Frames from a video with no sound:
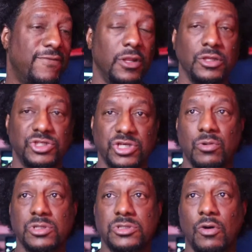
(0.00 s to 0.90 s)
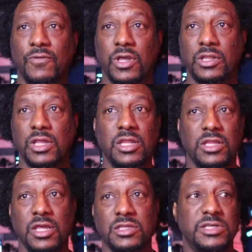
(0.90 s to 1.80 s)
feeling generous, don't forget to hit
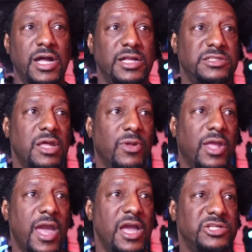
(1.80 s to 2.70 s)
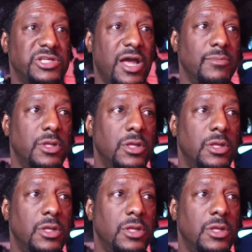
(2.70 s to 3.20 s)
the Inside Steppin Cash App.